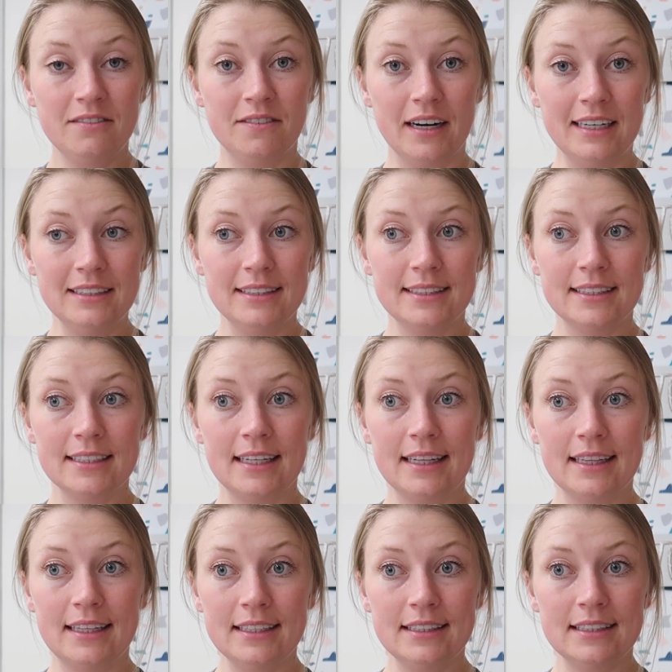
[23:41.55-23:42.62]
friends,
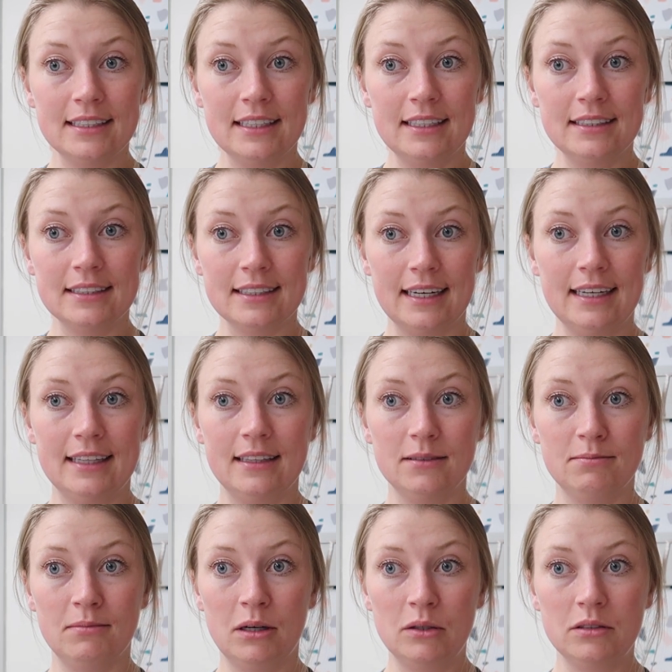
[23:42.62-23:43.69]
this is like the
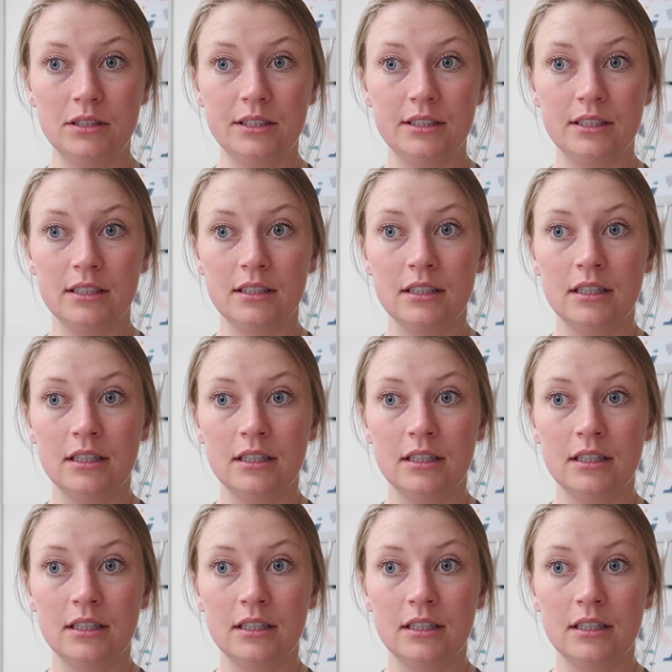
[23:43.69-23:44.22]
most